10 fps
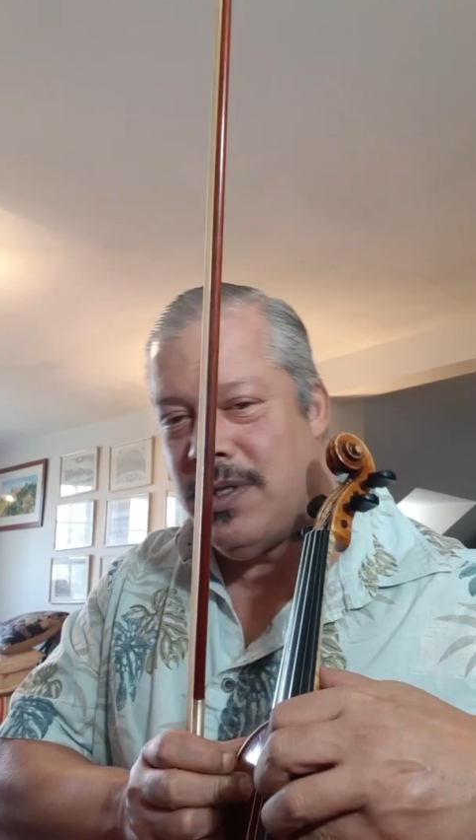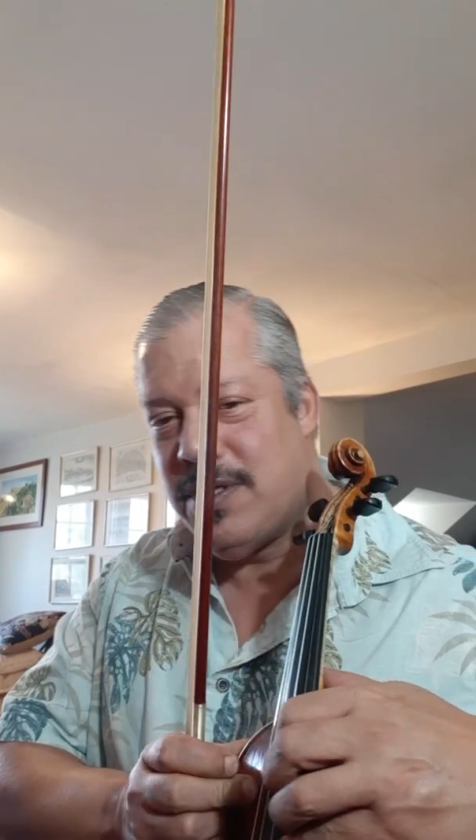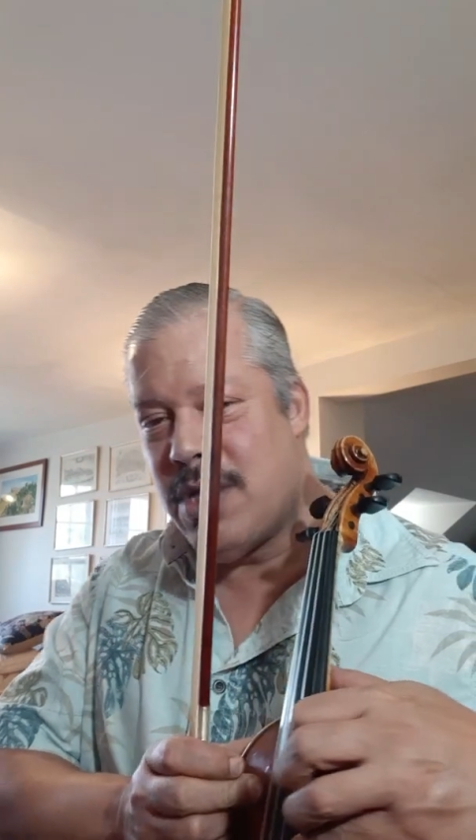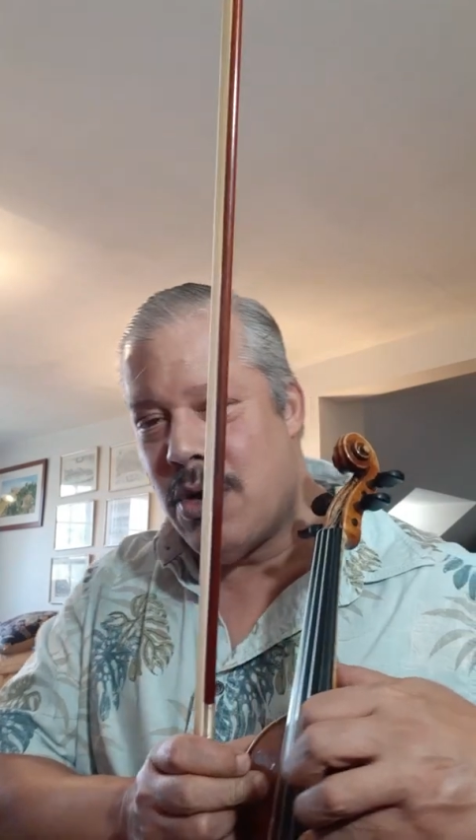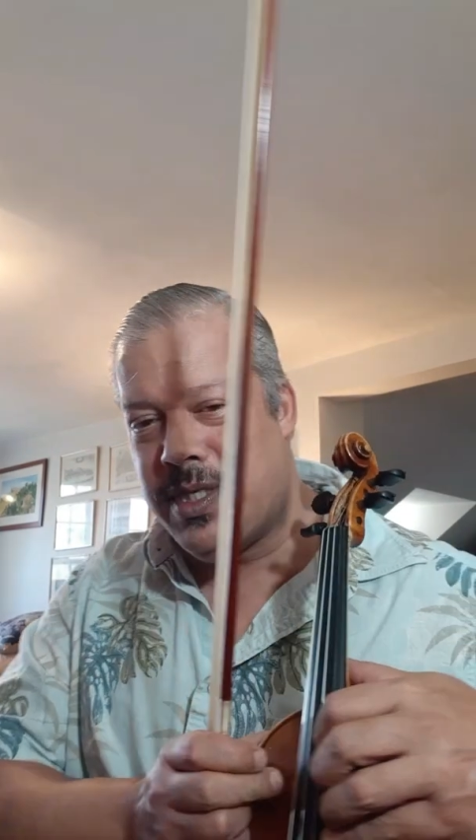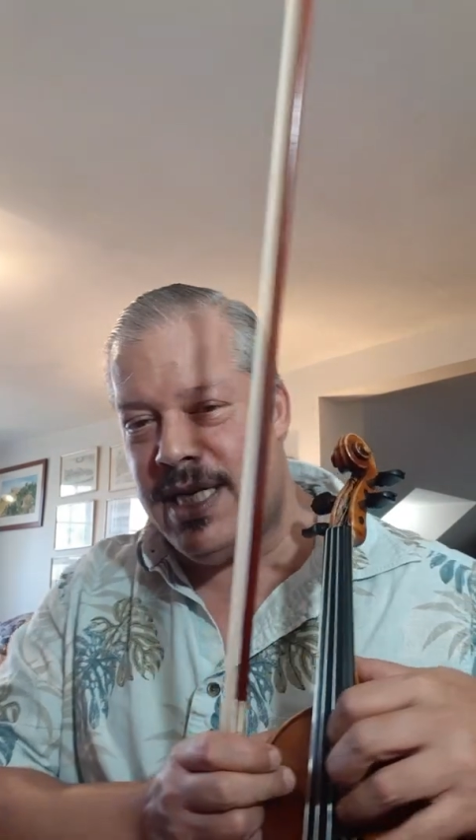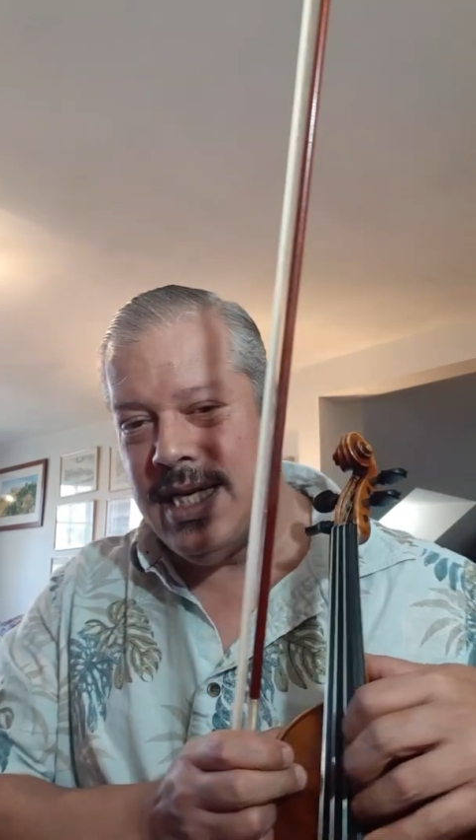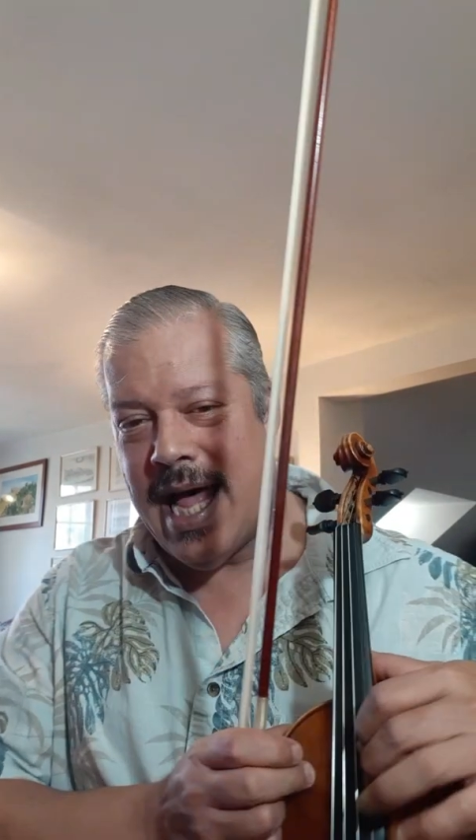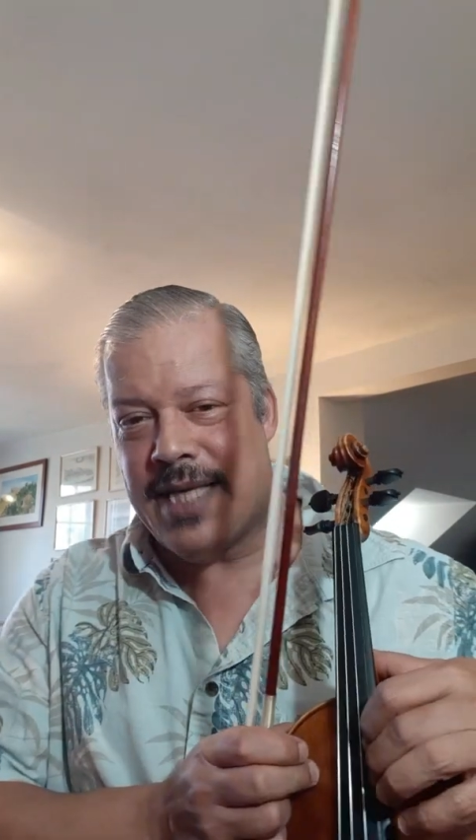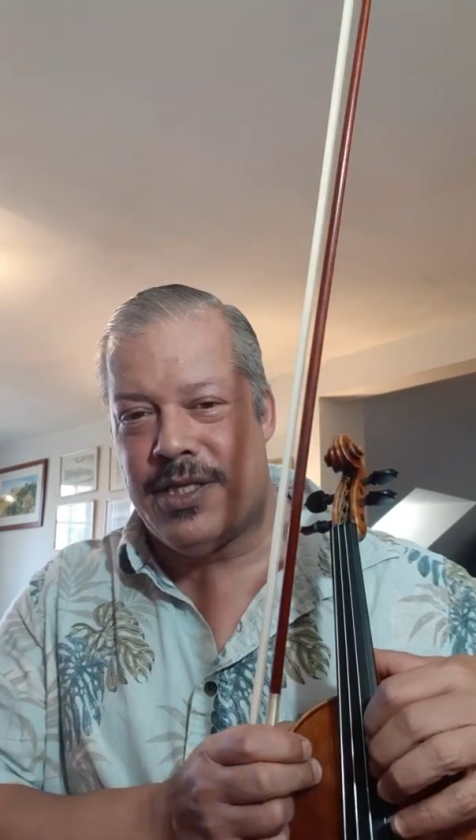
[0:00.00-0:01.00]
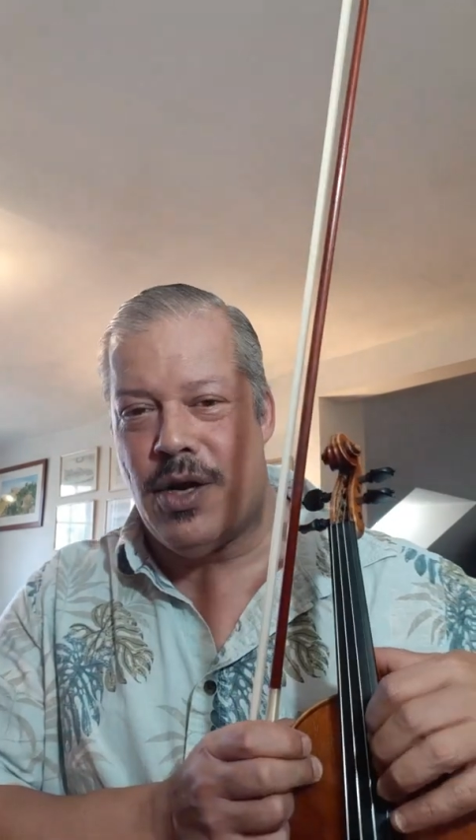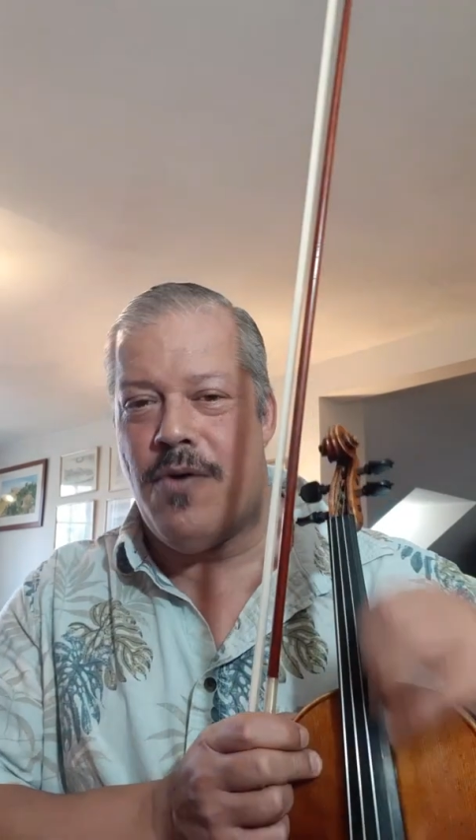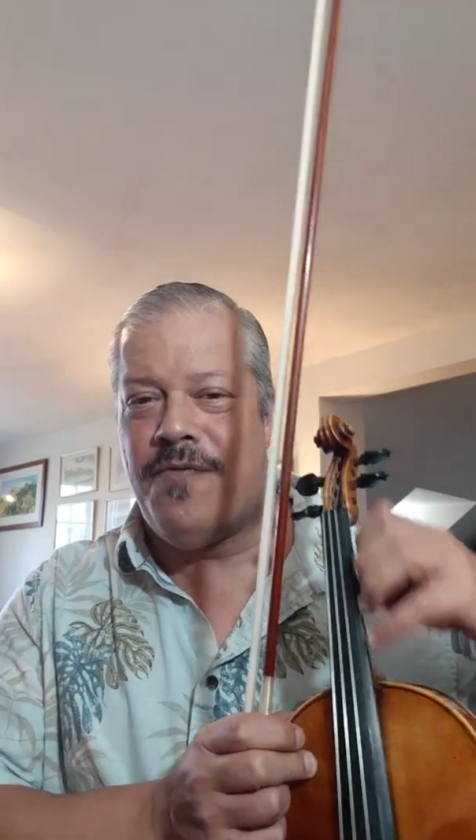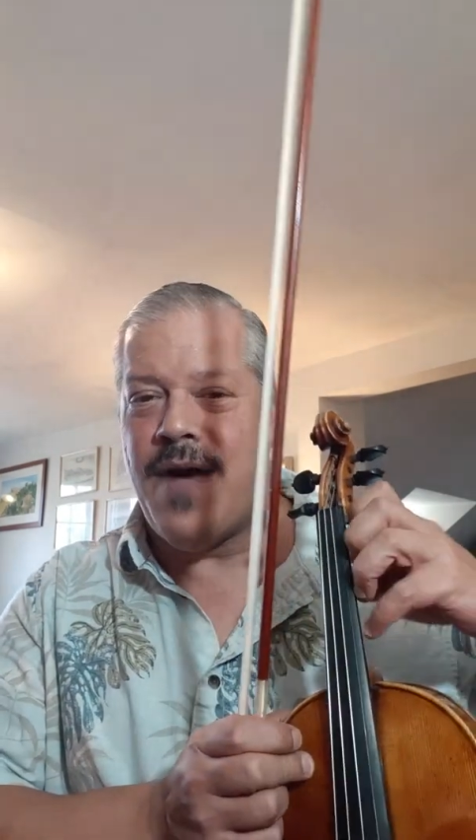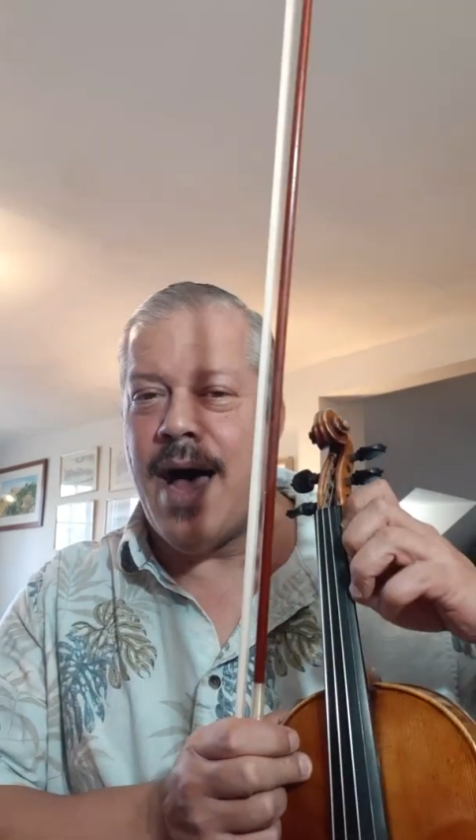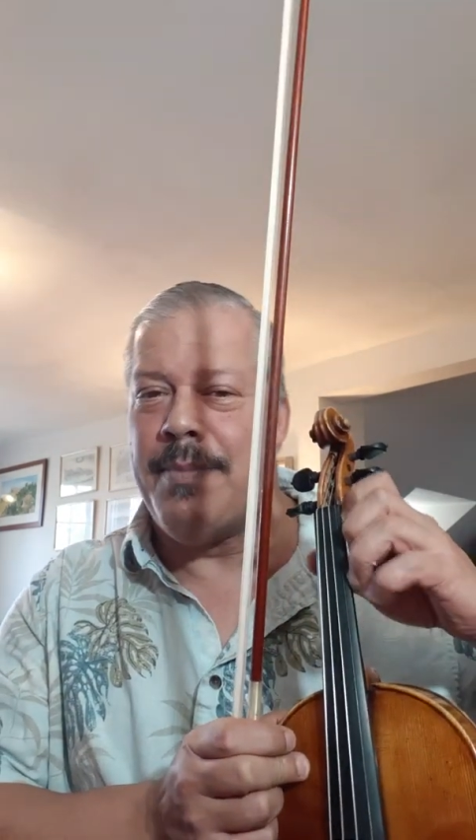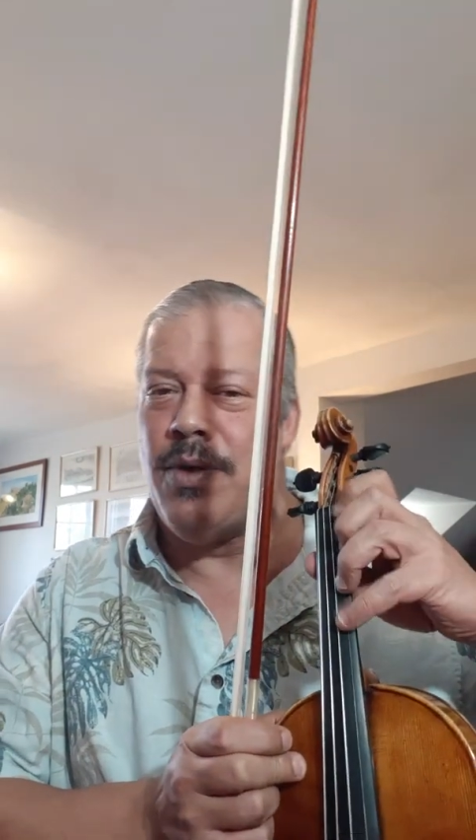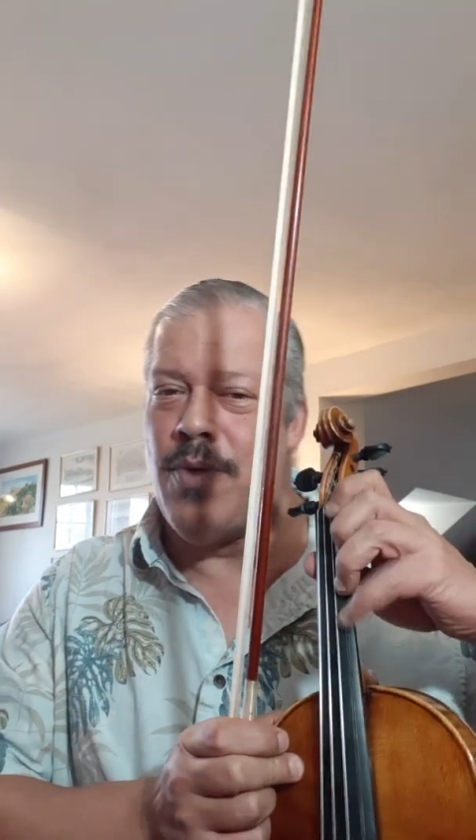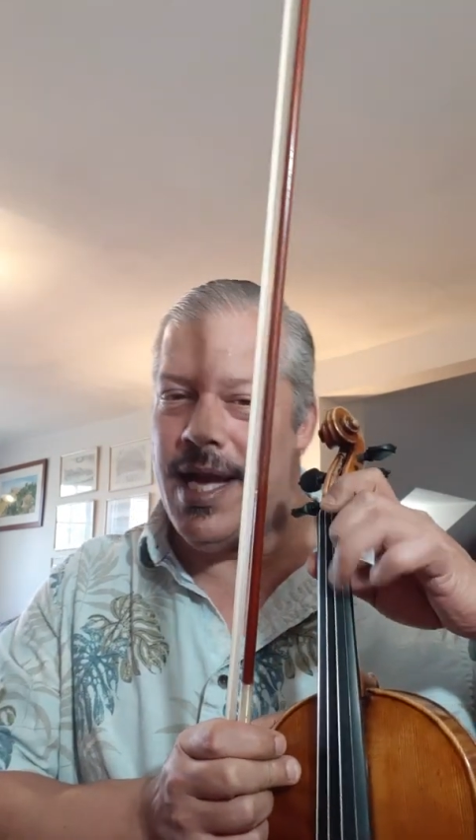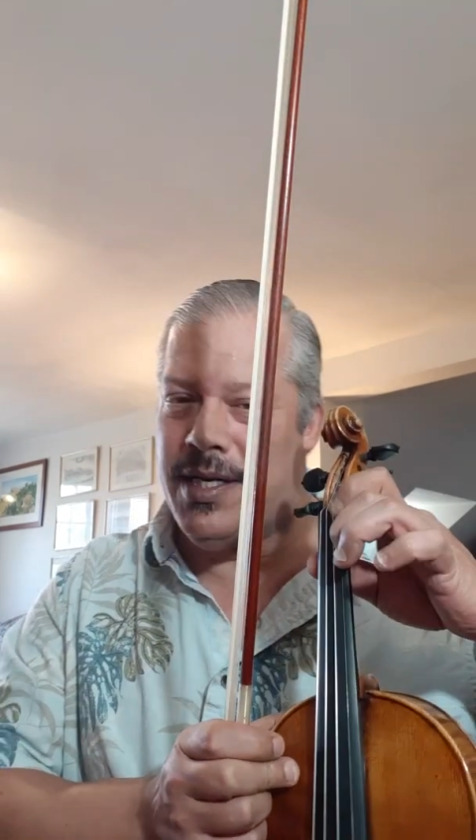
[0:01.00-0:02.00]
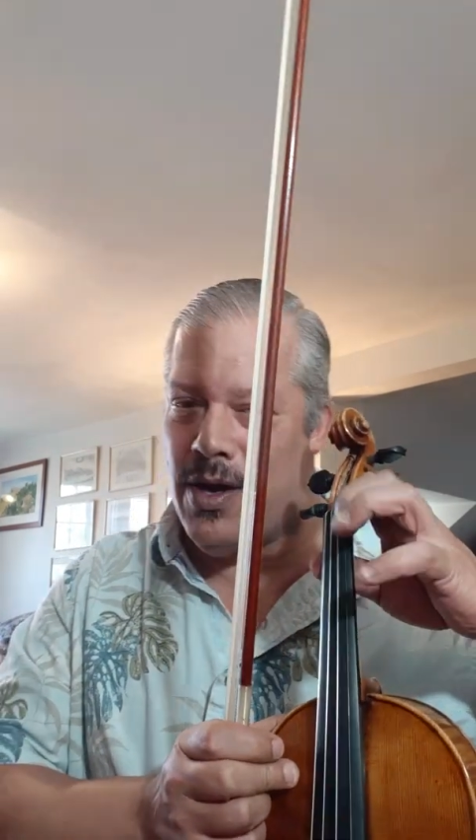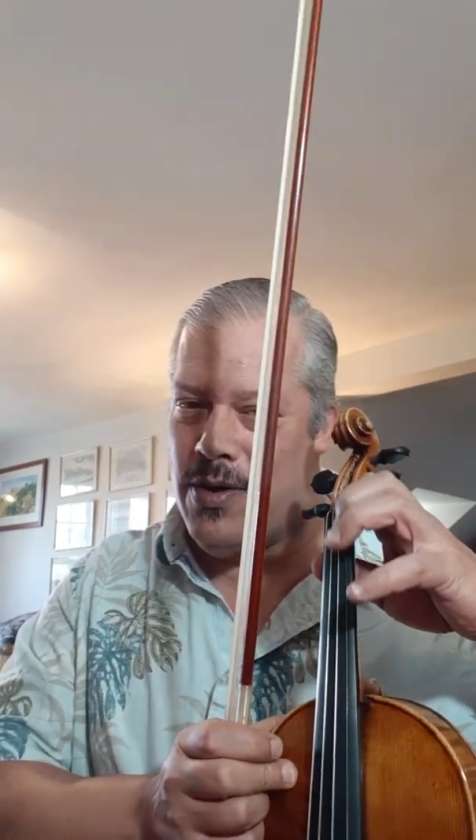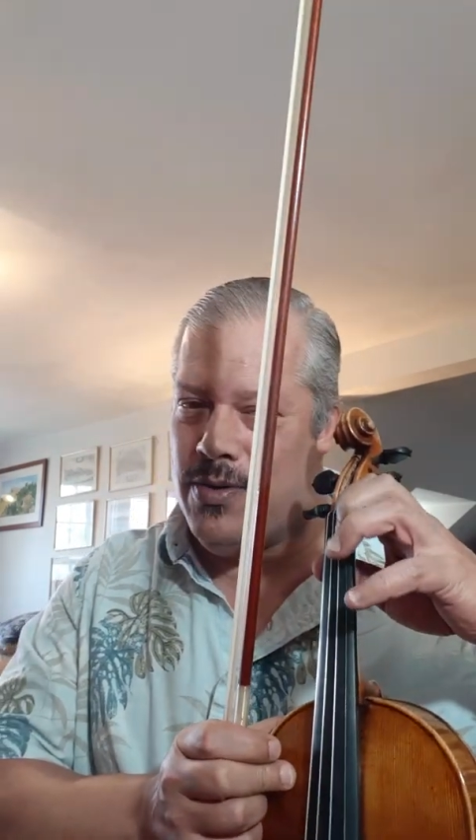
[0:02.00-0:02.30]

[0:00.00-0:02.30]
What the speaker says: do, ti, la, so, fa, mi, re, do,